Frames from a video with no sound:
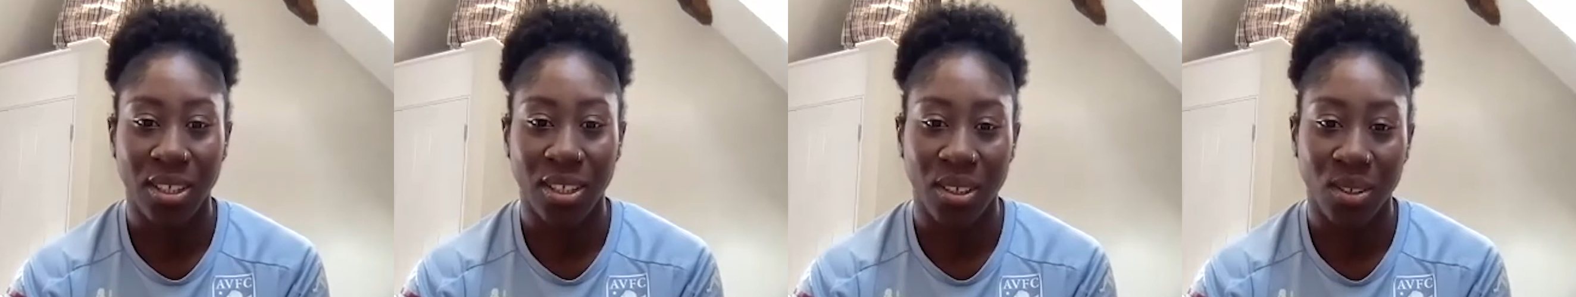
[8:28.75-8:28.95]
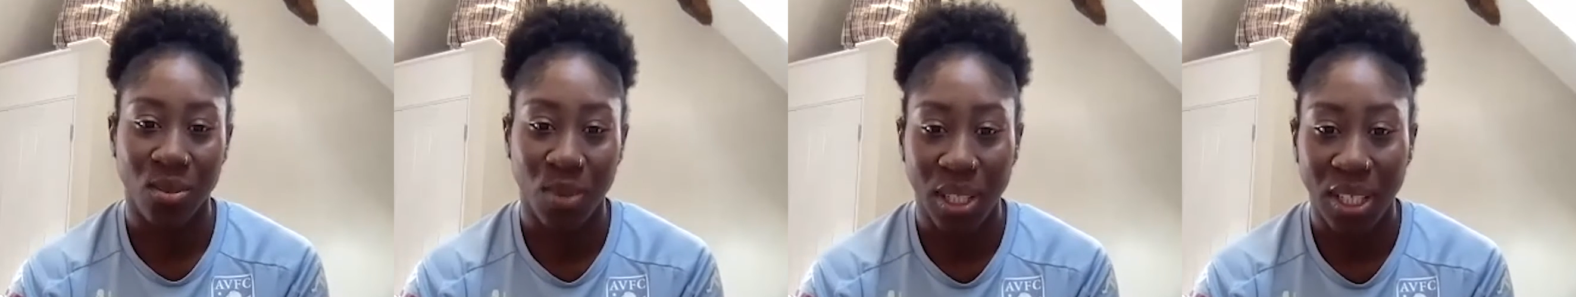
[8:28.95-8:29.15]

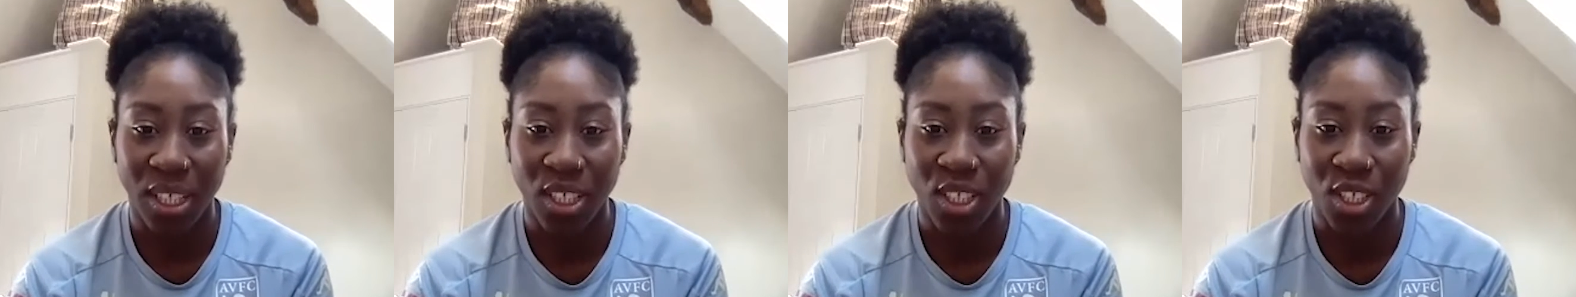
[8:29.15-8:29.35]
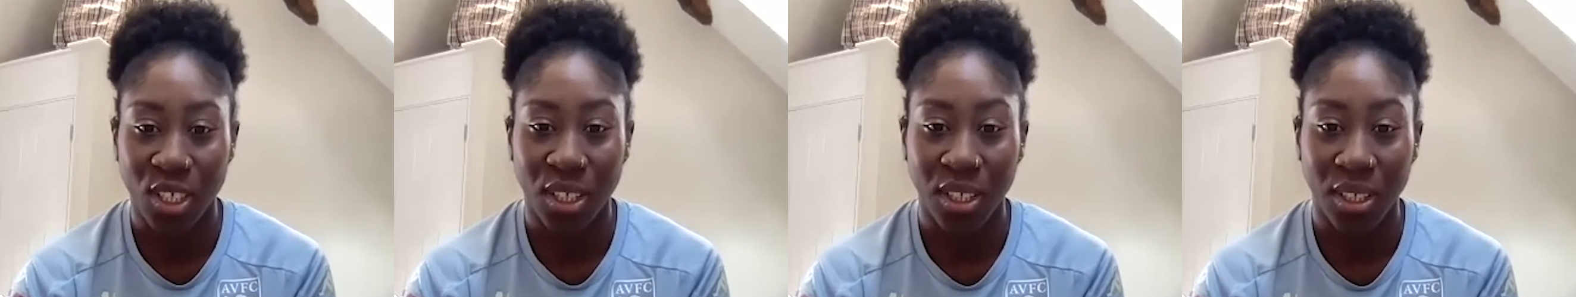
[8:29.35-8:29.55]
in
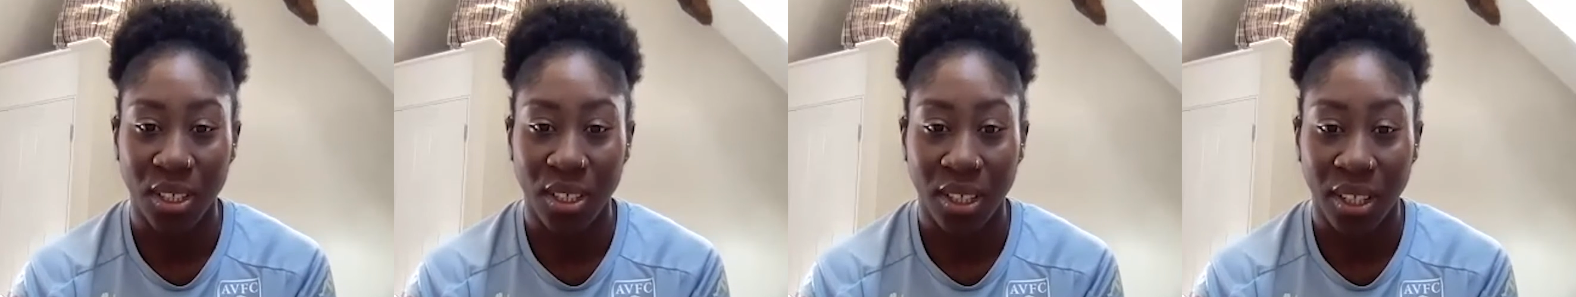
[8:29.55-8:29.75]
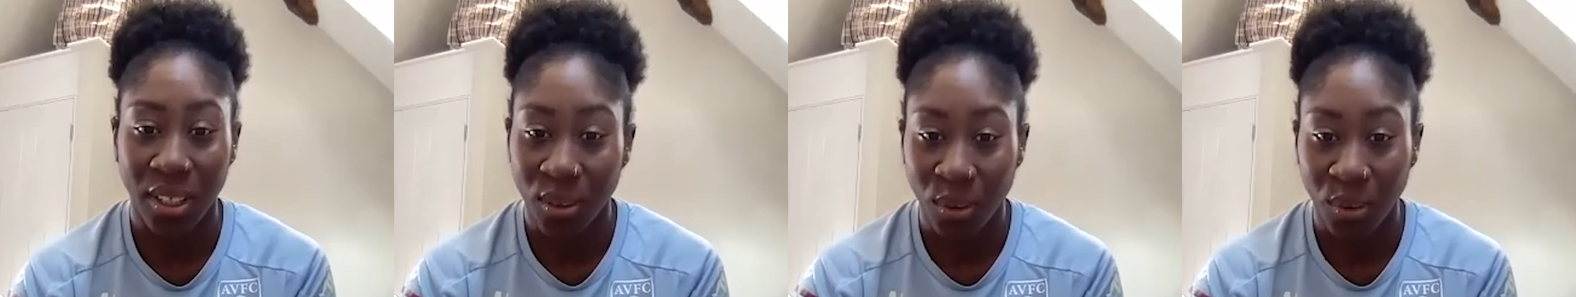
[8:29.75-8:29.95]
religion,
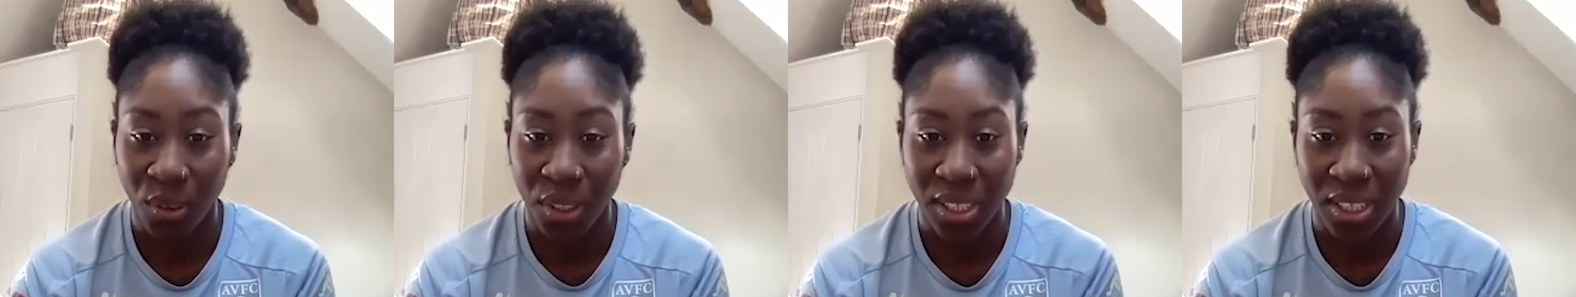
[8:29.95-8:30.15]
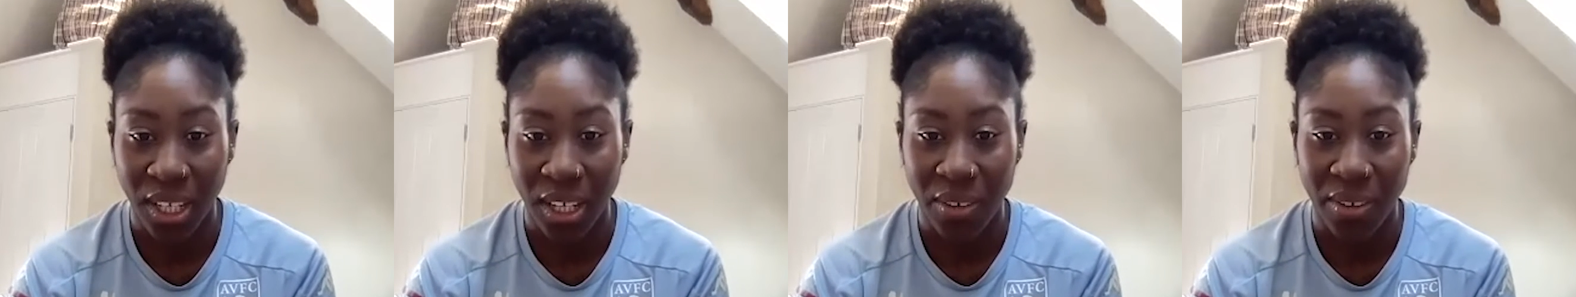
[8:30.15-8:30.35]
in all
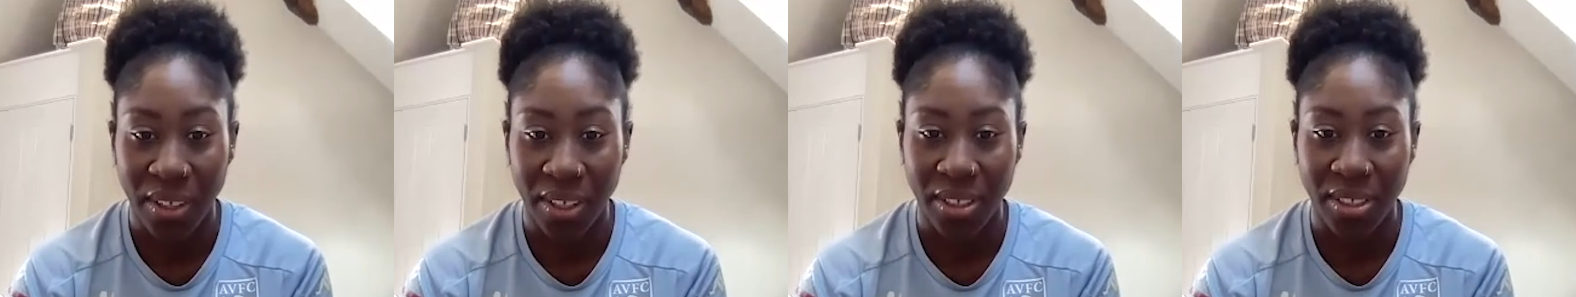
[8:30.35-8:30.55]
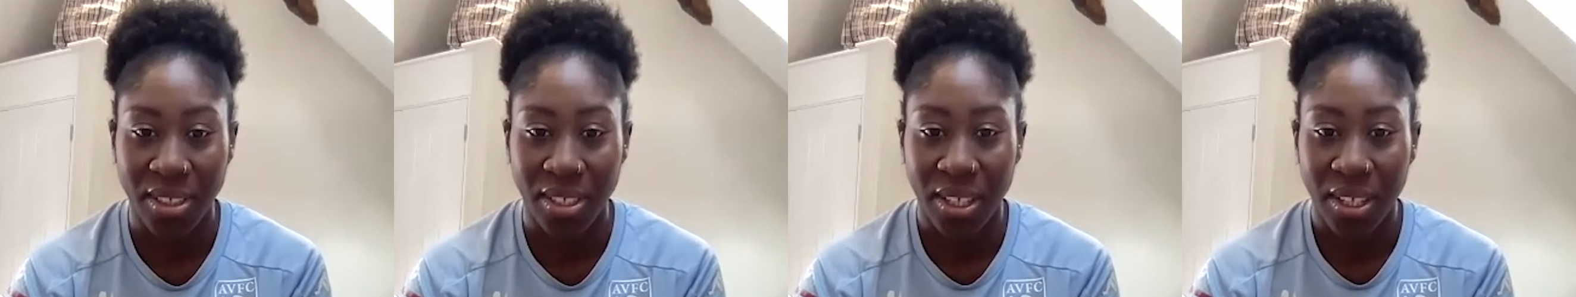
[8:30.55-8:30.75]
these
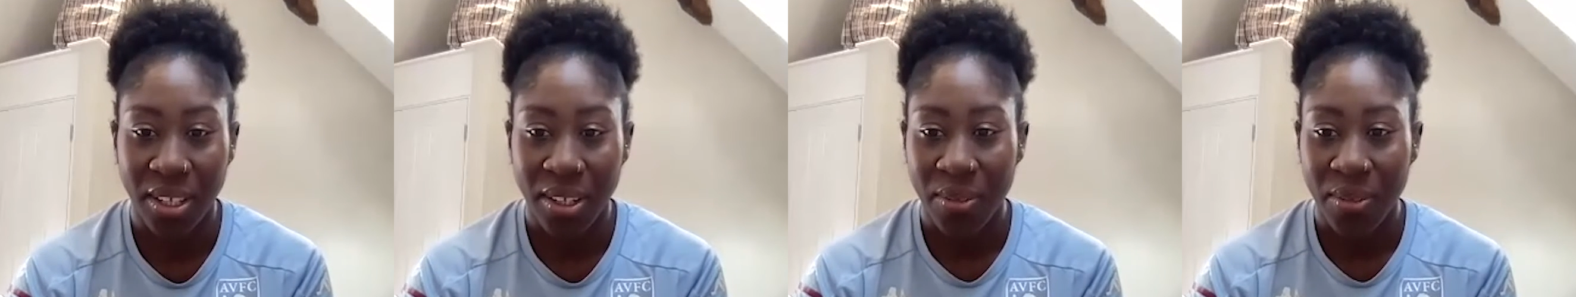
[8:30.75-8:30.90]
areas?